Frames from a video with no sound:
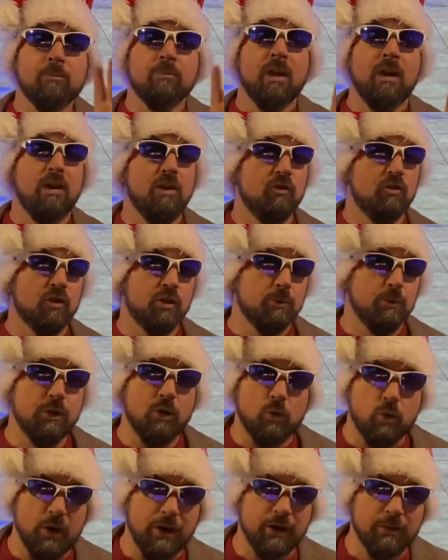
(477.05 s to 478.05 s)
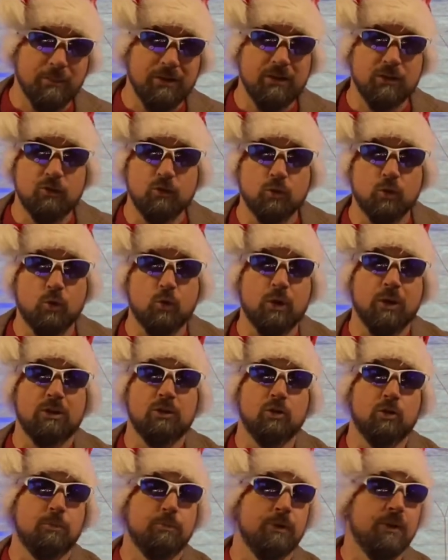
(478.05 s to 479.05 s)
It is going to require me to do a quick
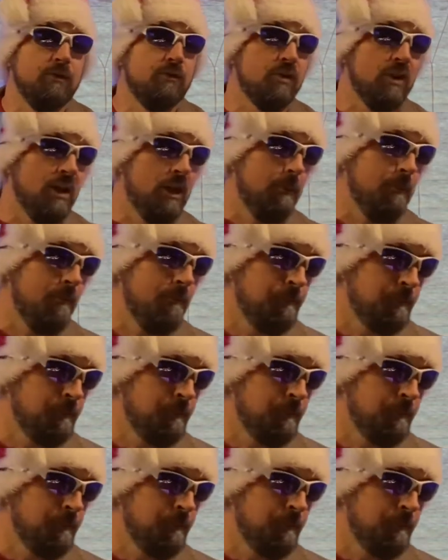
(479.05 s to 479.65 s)
little brief setup.